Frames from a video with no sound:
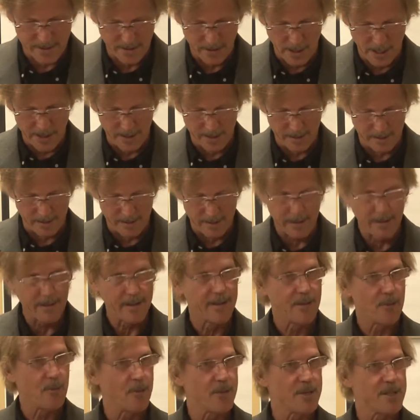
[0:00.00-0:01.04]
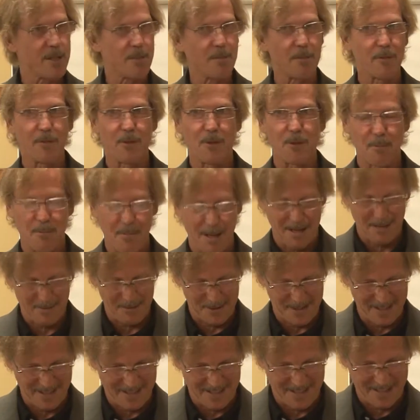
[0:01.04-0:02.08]
Enlightened, which some of you may have
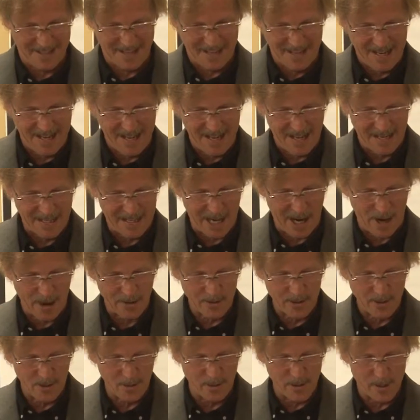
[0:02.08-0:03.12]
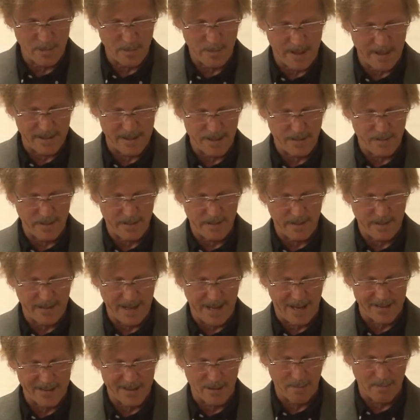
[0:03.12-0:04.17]
seen. A character who spends
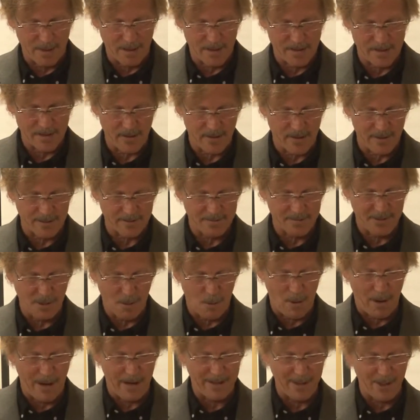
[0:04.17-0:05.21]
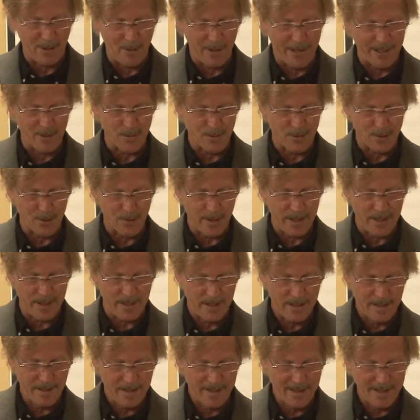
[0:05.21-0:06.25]
50,000 bucks on a Hawaii New Age retreat
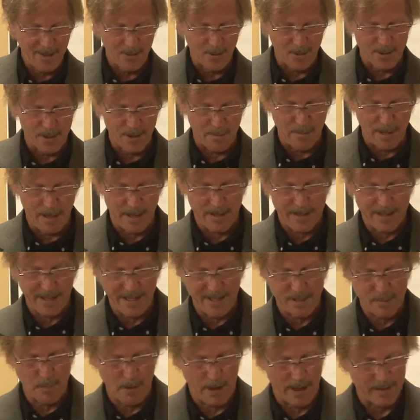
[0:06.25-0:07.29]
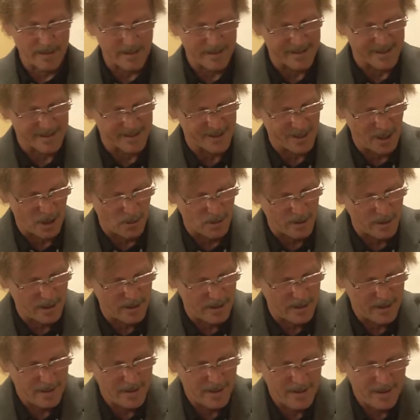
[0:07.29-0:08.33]
where she meditates, practices
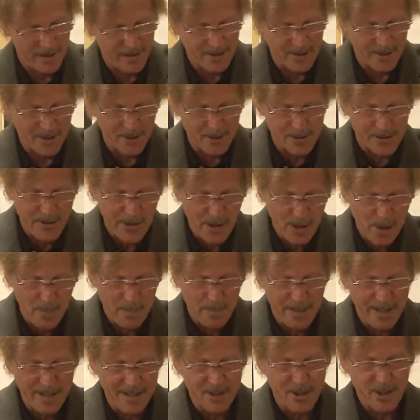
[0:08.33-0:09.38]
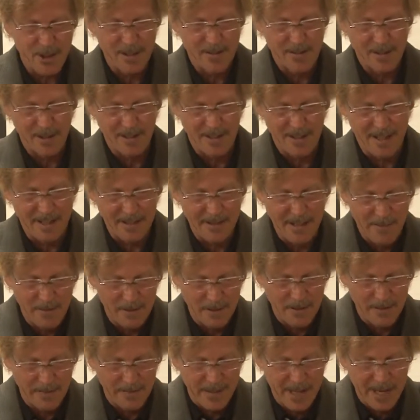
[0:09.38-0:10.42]
yoga, undergoes therapy, achieves a
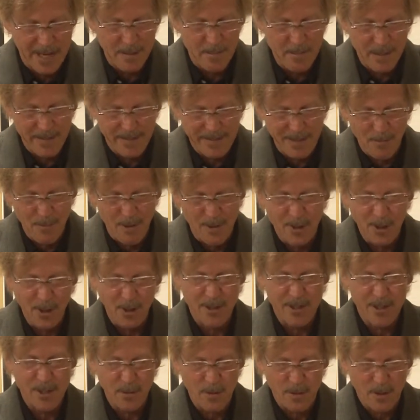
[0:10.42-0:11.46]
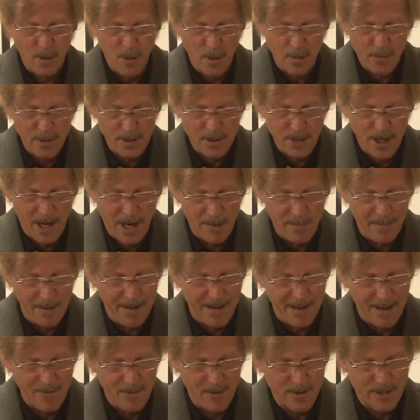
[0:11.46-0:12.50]
level of enlightenment, then returns to her corporate job in
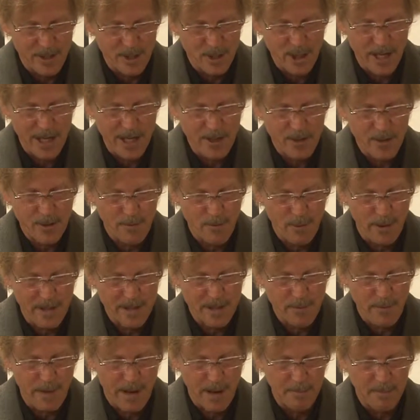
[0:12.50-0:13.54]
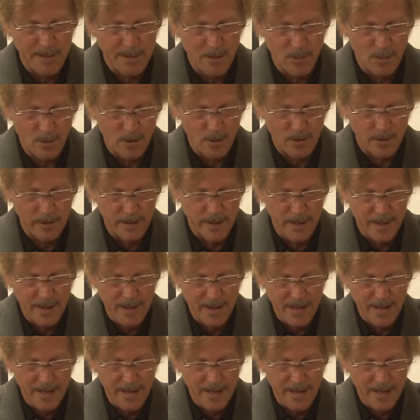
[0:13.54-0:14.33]
an effort to change her friends, family, and the world